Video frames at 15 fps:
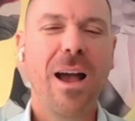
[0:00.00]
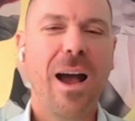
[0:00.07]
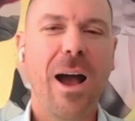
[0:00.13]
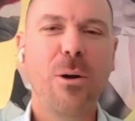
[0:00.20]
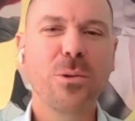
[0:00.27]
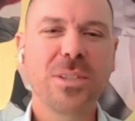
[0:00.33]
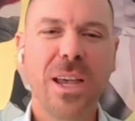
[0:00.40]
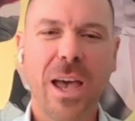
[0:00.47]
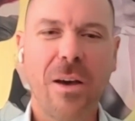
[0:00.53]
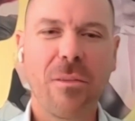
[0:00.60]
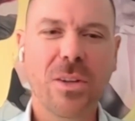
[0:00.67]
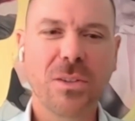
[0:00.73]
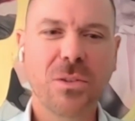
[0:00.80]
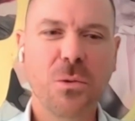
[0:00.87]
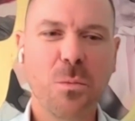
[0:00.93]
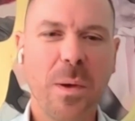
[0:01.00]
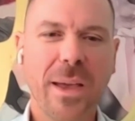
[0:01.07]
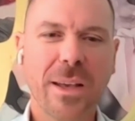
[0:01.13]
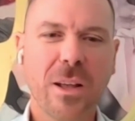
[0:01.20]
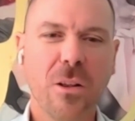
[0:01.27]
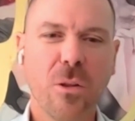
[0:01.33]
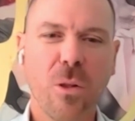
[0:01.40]
I was having to
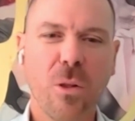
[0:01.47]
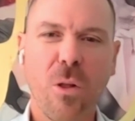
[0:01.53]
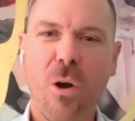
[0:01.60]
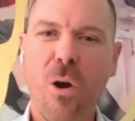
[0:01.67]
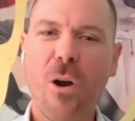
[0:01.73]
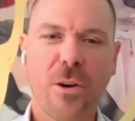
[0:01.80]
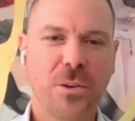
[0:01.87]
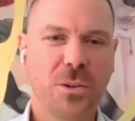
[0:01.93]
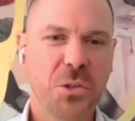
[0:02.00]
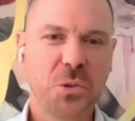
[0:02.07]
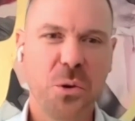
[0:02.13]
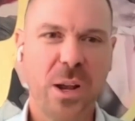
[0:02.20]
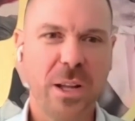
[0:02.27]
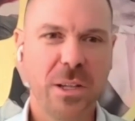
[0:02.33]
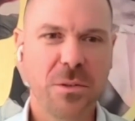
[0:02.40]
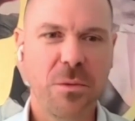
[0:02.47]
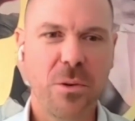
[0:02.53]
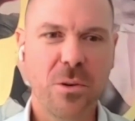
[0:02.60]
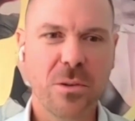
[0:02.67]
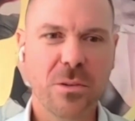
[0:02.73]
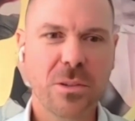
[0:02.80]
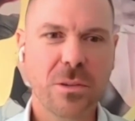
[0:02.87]
make large
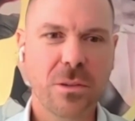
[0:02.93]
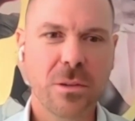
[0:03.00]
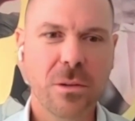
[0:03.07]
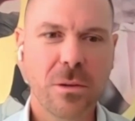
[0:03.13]
transfers